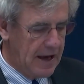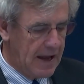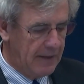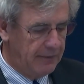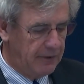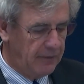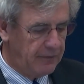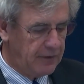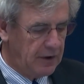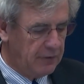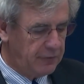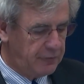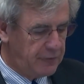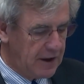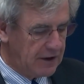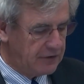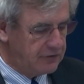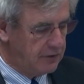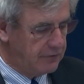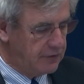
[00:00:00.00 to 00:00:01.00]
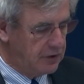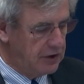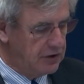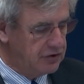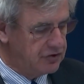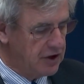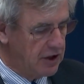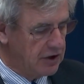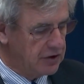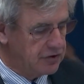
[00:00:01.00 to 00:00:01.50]
and that the effect of an
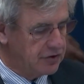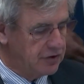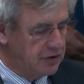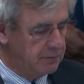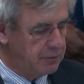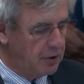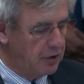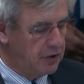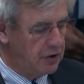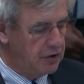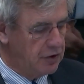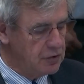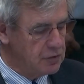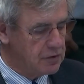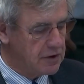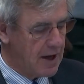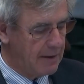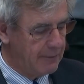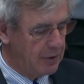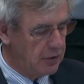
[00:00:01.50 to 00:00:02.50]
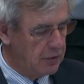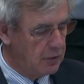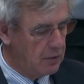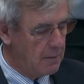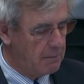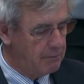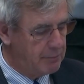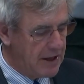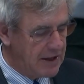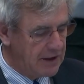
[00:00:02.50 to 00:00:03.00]
injunction upon a newcomer who
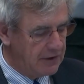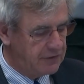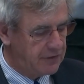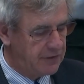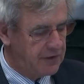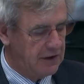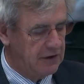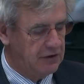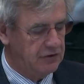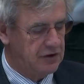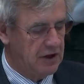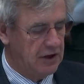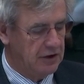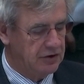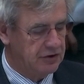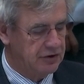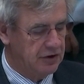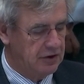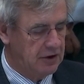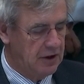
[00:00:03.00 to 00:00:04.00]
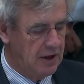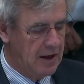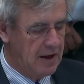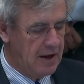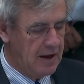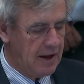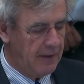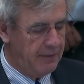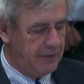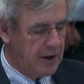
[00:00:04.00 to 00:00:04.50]
obeys the injunction,
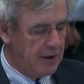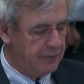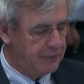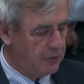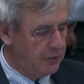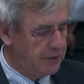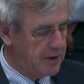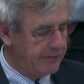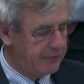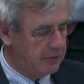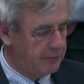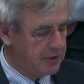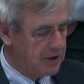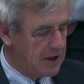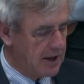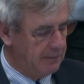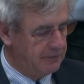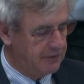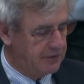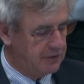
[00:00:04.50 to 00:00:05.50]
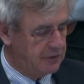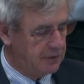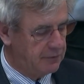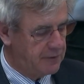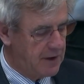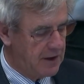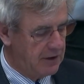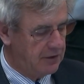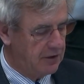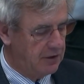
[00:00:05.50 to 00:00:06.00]
and therefore never becomes a
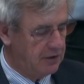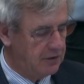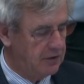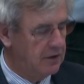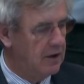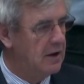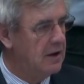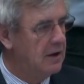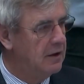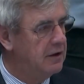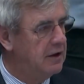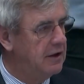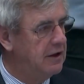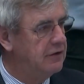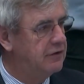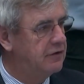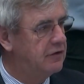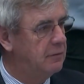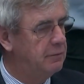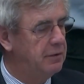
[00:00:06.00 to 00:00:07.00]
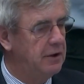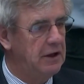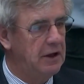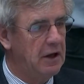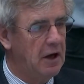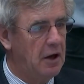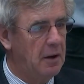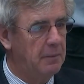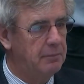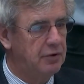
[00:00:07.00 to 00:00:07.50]
defendant, needs to
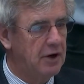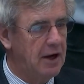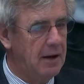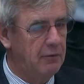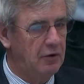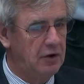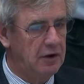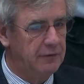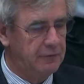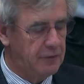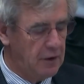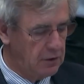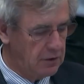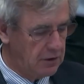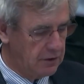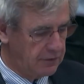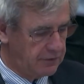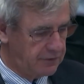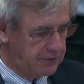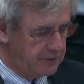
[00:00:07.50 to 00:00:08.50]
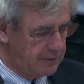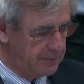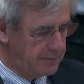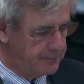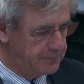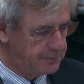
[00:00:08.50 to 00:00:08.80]
be our primary focus.